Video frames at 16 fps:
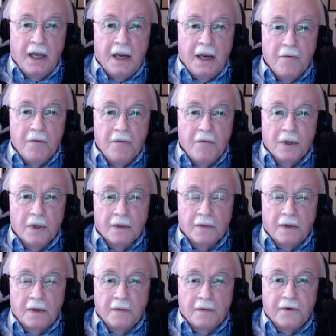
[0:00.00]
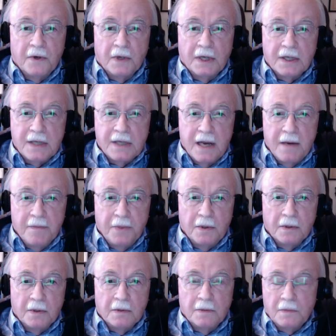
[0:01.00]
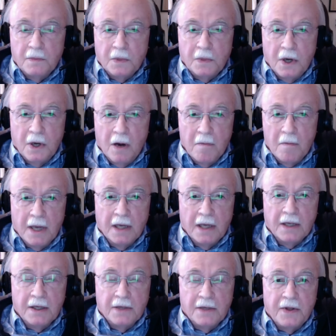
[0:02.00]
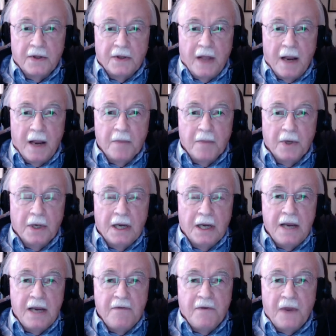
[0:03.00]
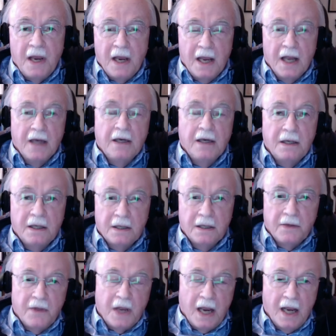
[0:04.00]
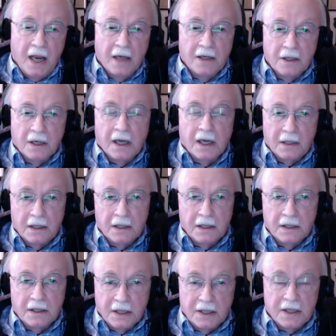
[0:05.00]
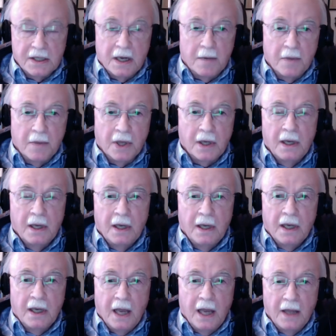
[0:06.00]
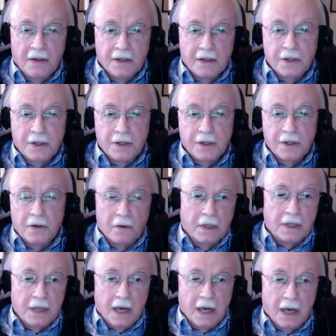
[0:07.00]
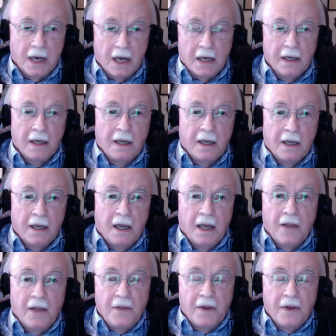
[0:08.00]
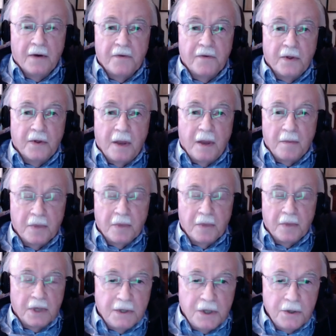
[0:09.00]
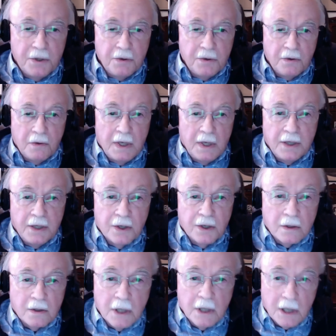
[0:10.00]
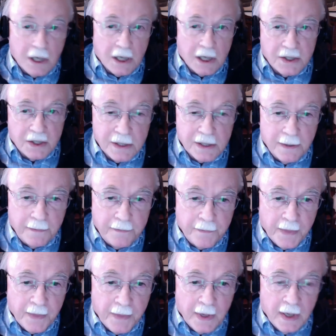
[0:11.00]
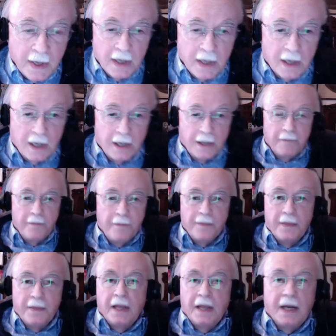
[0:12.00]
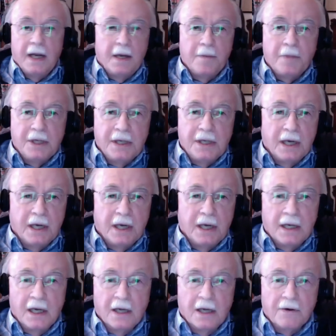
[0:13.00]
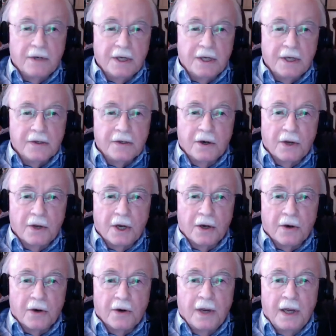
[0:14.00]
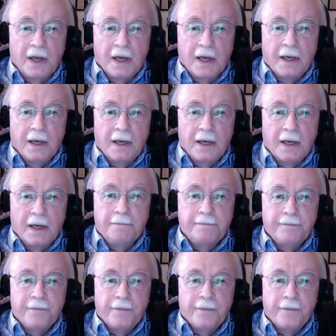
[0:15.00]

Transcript: he will, for example, comment that they believe in the intellect, the sabak, and the soul, the tali, and therefore they believe in two eternal gods. Um, that had been done a hundred years earlier. Um,